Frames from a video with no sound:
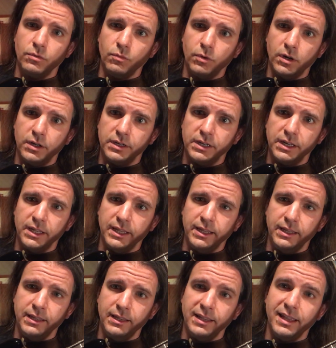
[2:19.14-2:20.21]
One,
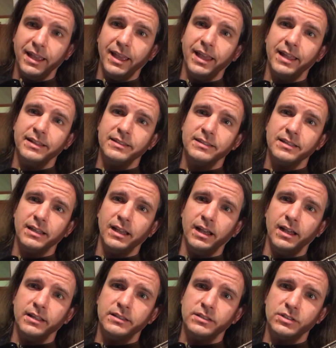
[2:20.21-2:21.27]
E, and
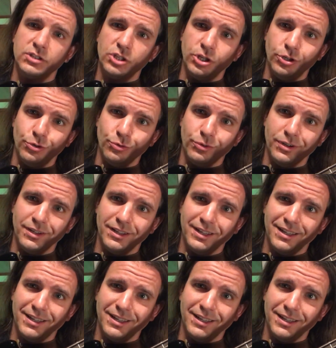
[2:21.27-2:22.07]
a, two.